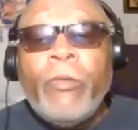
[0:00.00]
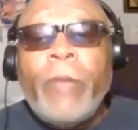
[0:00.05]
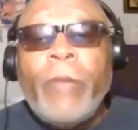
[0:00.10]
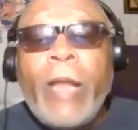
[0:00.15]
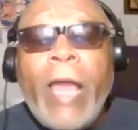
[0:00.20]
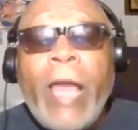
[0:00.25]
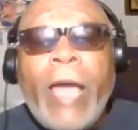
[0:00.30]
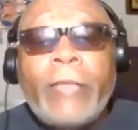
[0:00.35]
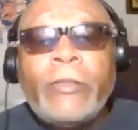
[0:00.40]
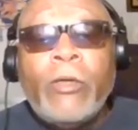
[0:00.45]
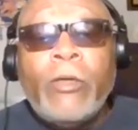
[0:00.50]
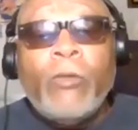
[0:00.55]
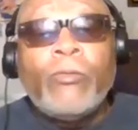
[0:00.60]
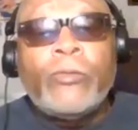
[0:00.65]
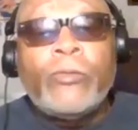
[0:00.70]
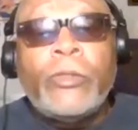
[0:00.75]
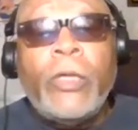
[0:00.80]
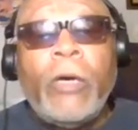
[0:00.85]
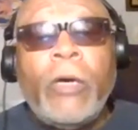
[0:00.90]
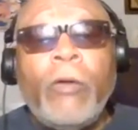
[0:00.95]
So
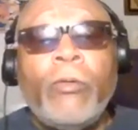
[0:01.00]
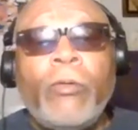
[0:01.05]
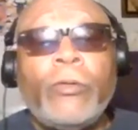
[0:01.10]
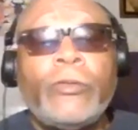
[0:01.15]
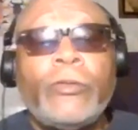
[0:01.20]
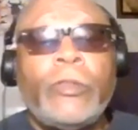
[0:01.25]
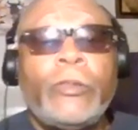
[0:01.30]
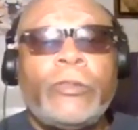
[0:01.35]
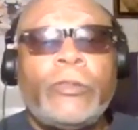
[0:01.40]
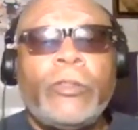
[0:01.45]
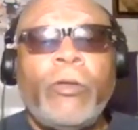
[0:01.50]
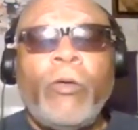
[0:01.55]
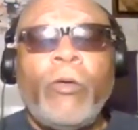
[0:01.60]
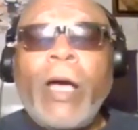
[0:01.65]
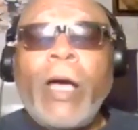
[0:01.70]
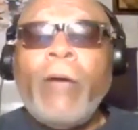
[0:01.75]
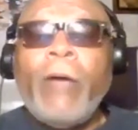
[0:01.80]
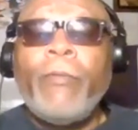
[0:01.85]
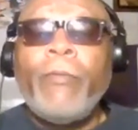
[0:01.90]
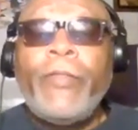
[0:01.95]
with that being said,
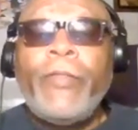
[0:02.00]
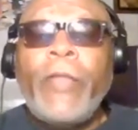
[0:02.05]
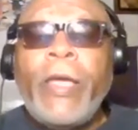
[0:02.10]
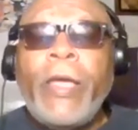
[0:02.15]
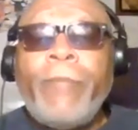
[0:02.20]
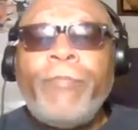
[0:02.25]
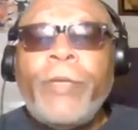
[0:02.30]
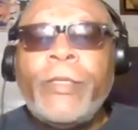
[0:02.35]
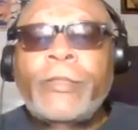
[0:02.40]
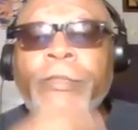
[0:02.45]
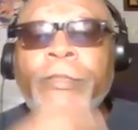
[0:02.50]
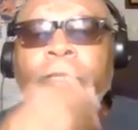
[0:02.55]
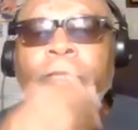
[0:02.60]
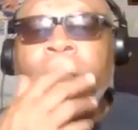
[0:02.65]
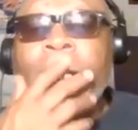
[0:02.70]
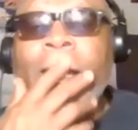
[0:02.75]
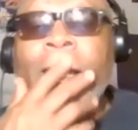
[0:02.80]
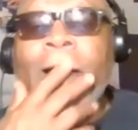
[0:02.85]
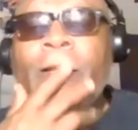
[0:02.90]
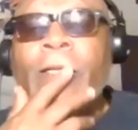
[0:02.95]
I'll leave it just
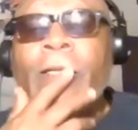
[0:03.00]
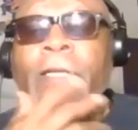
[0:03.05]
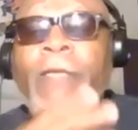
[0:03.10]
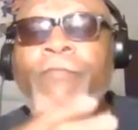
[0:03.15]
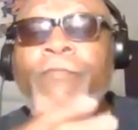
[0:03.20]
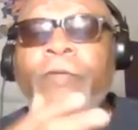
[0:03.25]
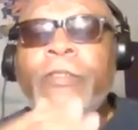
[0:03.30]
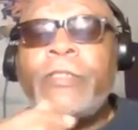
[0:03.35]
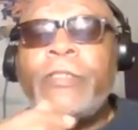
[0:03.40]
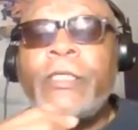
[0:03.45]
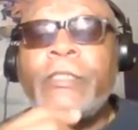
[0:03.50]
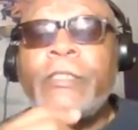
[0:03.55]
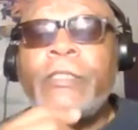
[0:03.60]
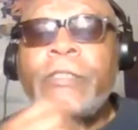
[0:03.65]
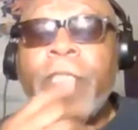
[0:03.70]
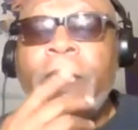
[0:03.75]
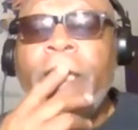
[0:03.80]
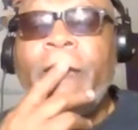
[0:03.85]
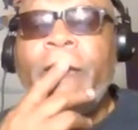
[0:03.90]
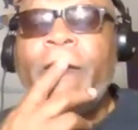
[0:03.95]
there. But
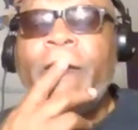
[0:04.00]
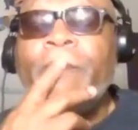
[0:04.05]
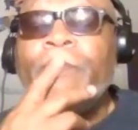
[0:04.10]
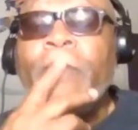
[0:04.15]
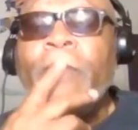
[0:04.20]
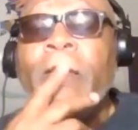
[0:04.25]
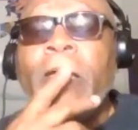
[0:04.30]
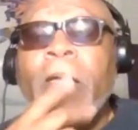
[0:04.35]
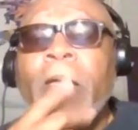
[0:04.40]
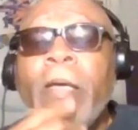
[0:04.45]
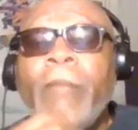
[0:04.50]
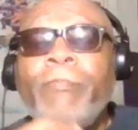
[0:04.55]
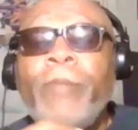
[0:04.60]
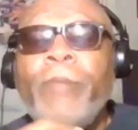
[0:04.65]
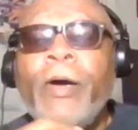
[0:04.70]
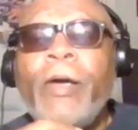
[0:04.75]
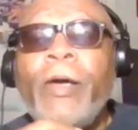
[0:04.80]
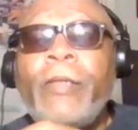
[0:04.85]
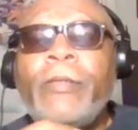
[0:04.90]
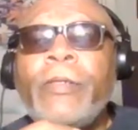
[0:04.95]
her
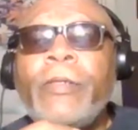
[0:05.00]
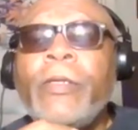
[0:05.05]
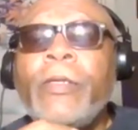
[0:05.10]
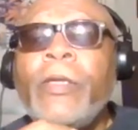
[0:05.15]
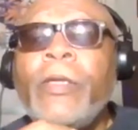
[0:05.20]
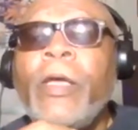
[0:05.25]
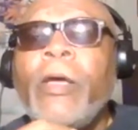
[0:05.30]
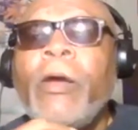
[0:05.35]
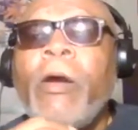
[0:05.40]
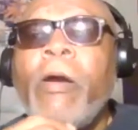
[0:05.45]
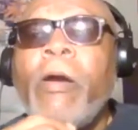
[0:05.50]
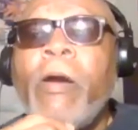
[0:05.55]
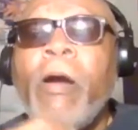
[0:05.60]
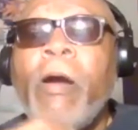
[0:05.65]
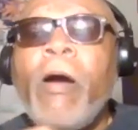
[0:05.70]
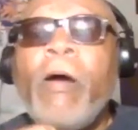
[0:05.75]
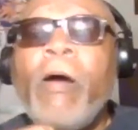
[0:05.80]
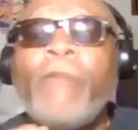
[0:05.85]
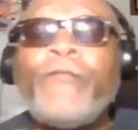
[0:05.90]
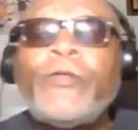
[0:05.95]
office just
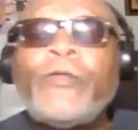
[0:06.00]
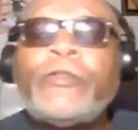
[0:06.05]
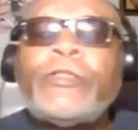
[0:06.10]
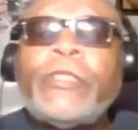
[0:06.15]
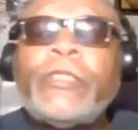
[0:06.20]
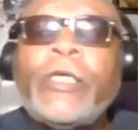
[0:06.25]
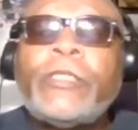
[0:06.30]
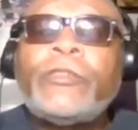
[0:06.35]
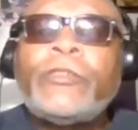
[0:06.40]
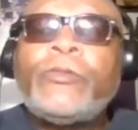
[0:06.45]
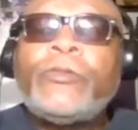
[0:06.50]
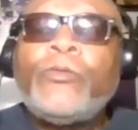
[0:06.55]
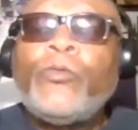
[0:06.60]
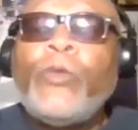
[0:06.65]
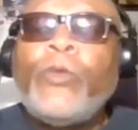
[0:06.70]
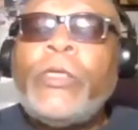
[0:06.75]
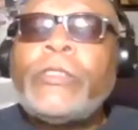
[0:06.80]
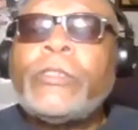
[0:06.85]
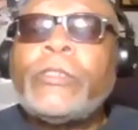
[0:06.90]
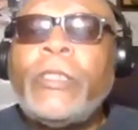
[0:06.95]
recently put this out.
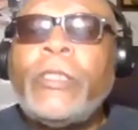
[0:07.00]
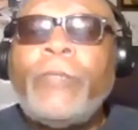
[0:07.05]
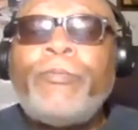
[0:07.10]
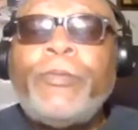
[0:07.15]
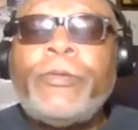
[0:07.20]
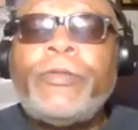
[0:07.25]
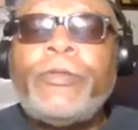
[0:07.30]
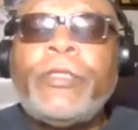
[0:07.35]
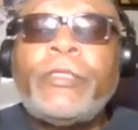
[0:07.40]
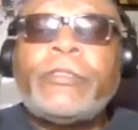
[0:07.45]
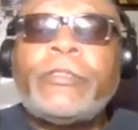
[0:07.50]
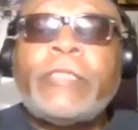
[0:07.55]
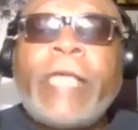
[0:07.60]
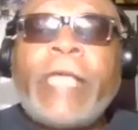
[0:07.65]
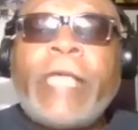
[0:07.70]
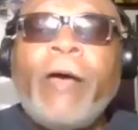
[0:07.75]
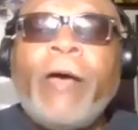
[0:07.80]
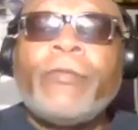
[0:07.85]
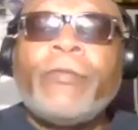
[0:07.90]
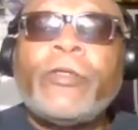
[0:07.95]
Consumer alert.